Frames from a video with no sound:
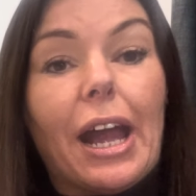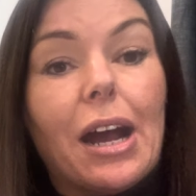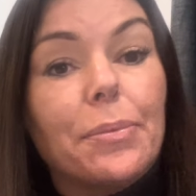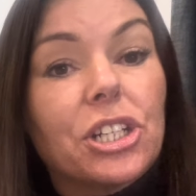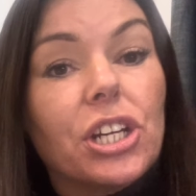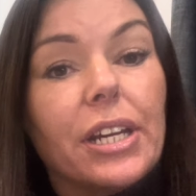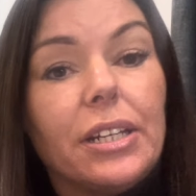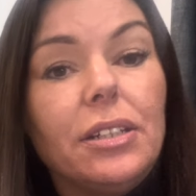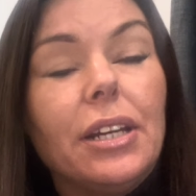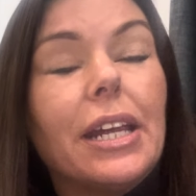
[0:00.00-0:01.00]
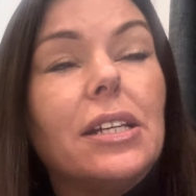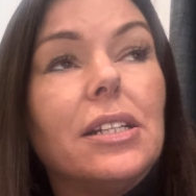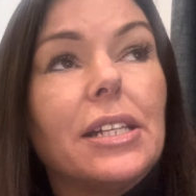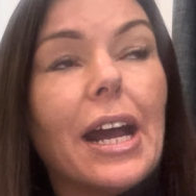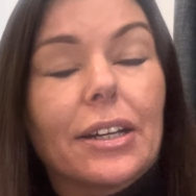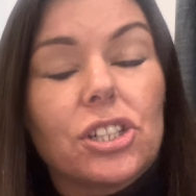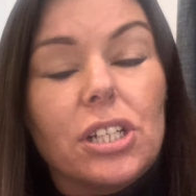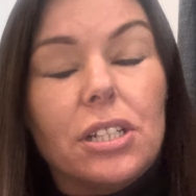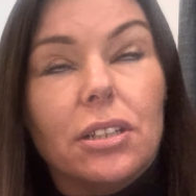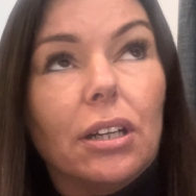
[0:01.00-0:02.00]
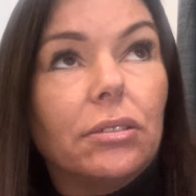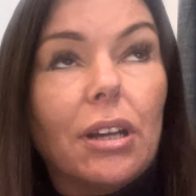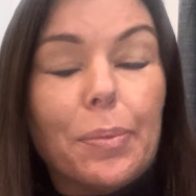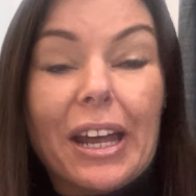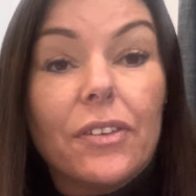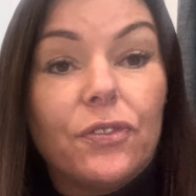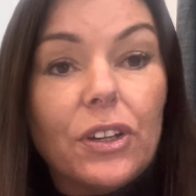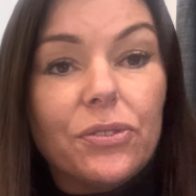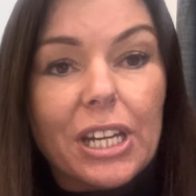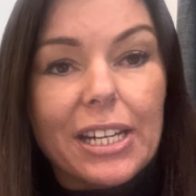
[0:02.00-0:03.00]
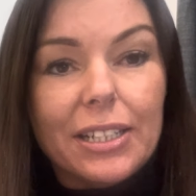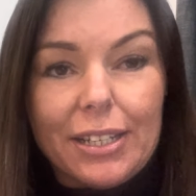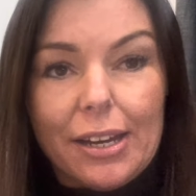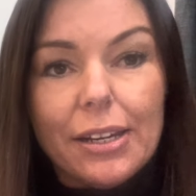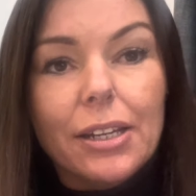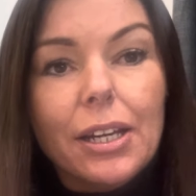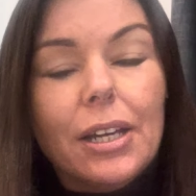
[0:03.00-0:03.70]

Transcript: machine is actually about a 15D.